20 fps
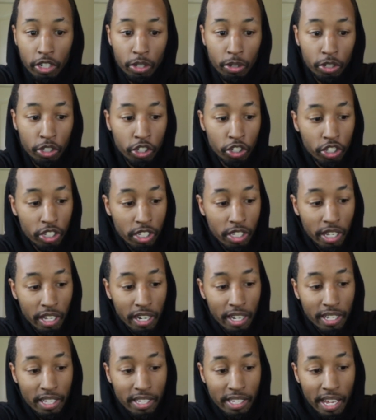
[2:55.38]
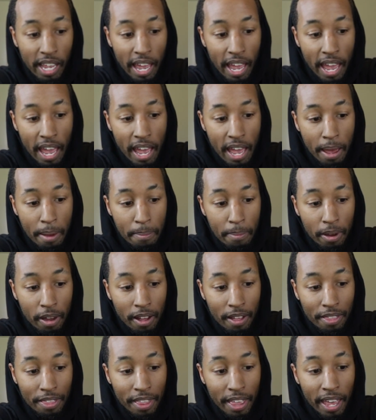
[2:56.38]
do is you're just gonna tap
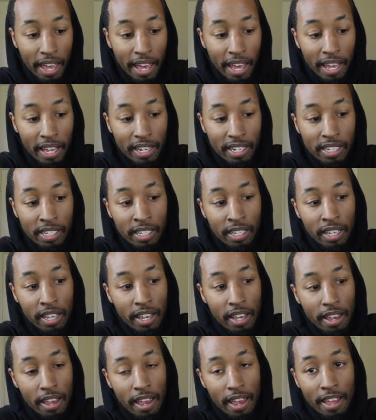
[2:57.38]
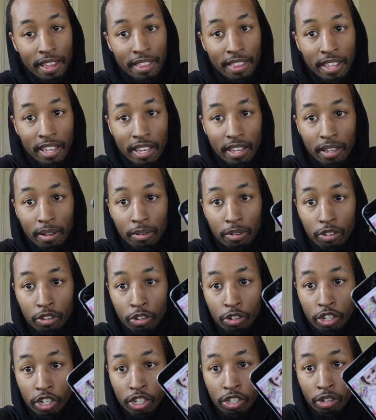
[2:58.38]
on that and then
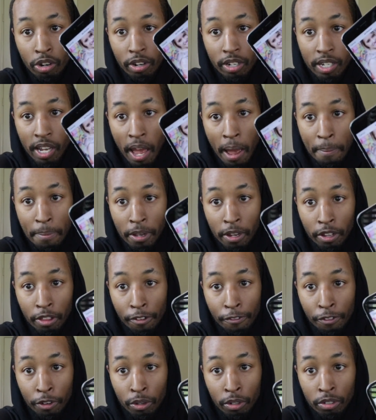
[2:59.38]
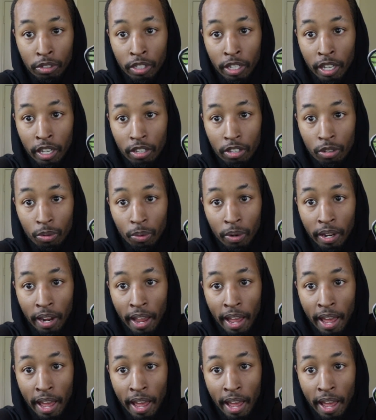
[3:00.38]
you just start tapping on the photos that you wanna